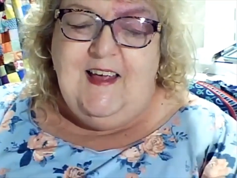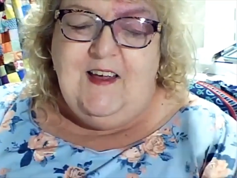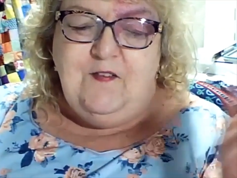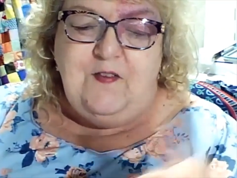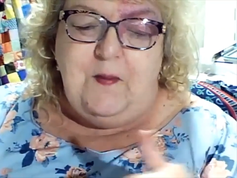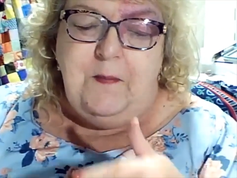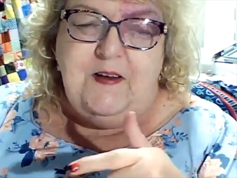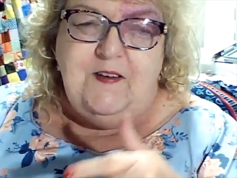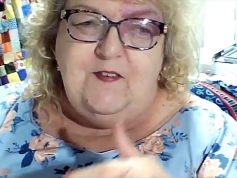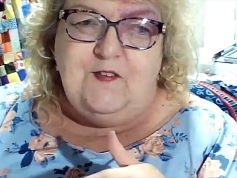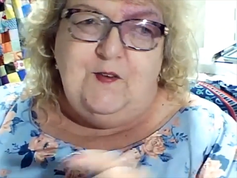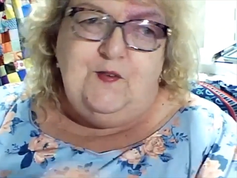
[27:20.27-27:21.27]
If
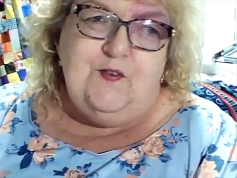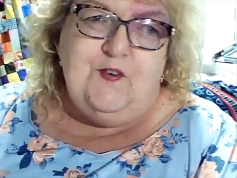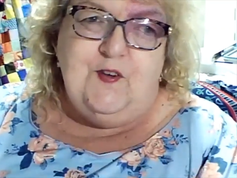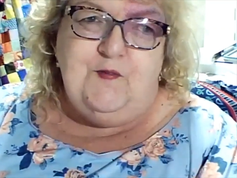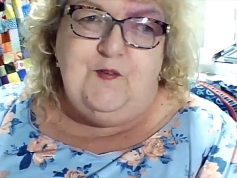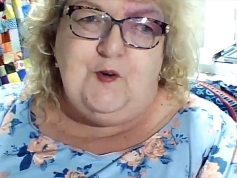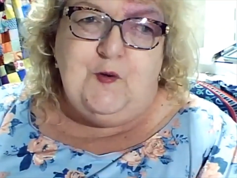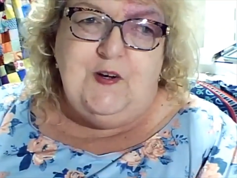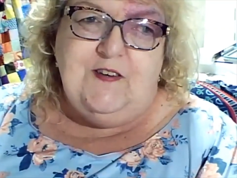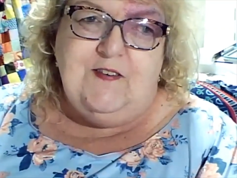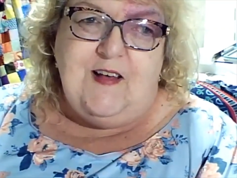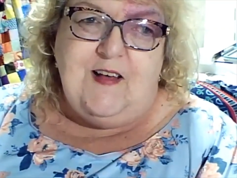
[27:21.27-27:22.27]
somebody's close enough to
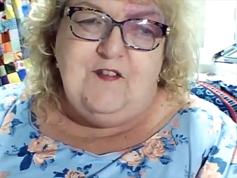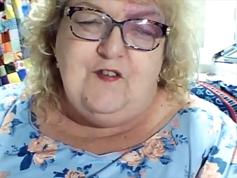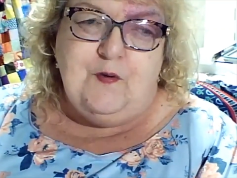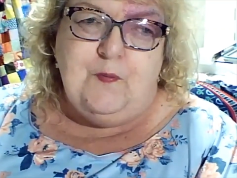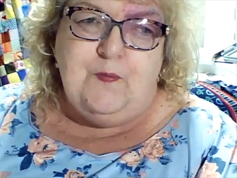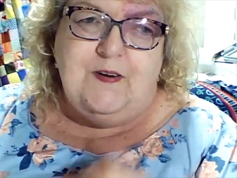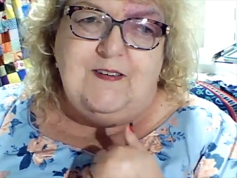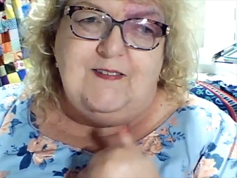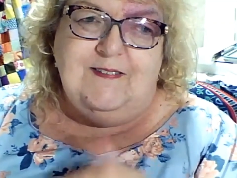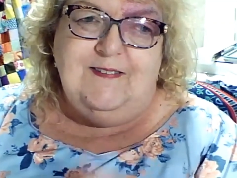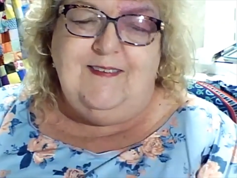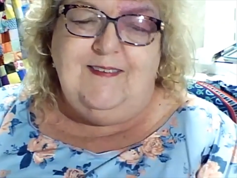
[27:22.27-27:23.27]
criticize your work,
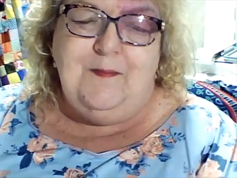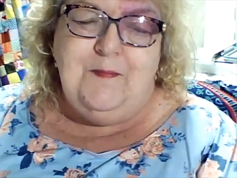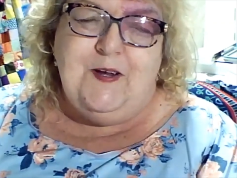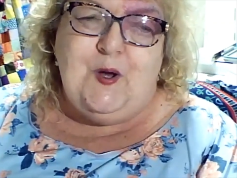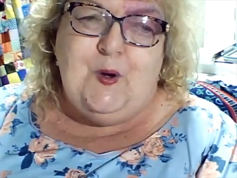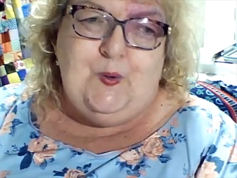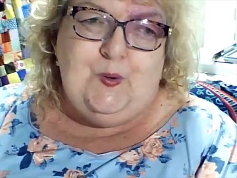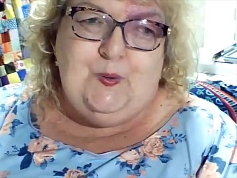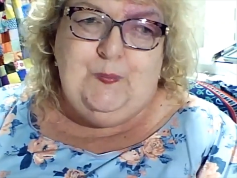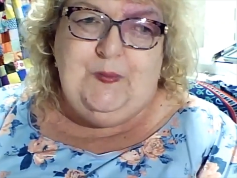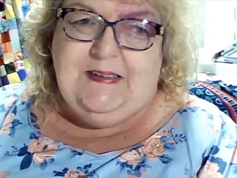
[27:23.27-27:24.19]
tell them to go home.